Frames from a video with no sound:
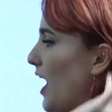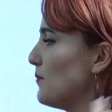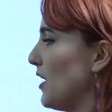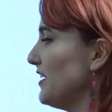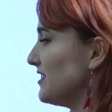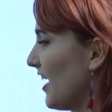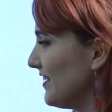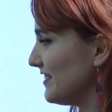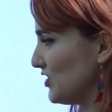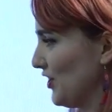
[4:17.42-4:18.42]
I'm not
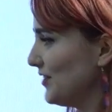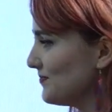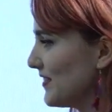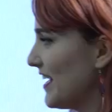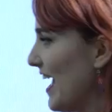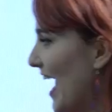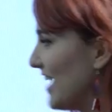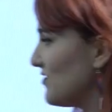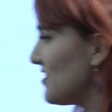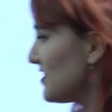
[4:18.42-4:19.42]
entirely sure.
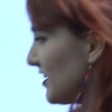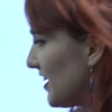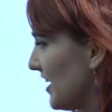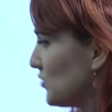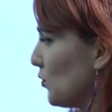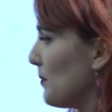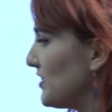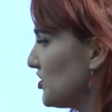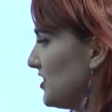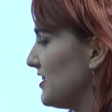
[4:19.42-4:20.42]
And these tagenias were
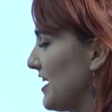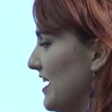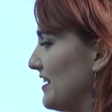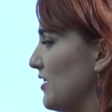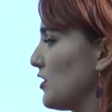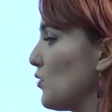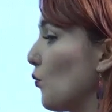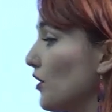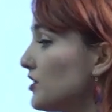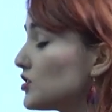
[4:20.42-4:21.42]
mentioned in the
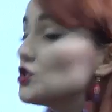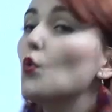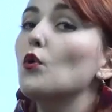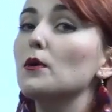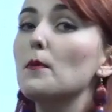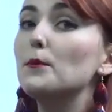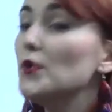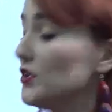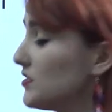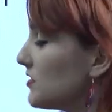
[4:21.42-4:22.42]
works or
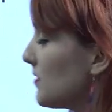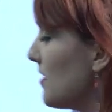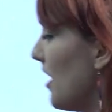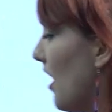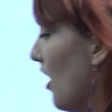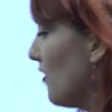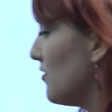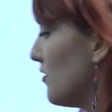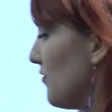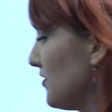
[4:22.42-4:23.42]
books
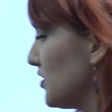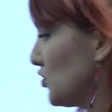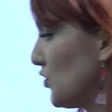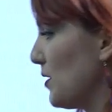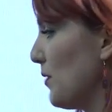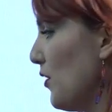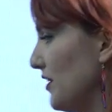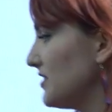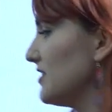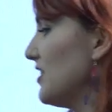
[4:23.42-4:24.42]
of the 5th century
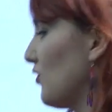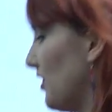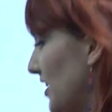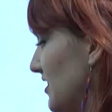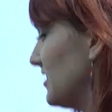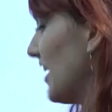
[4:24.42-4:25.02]
poets Chronatus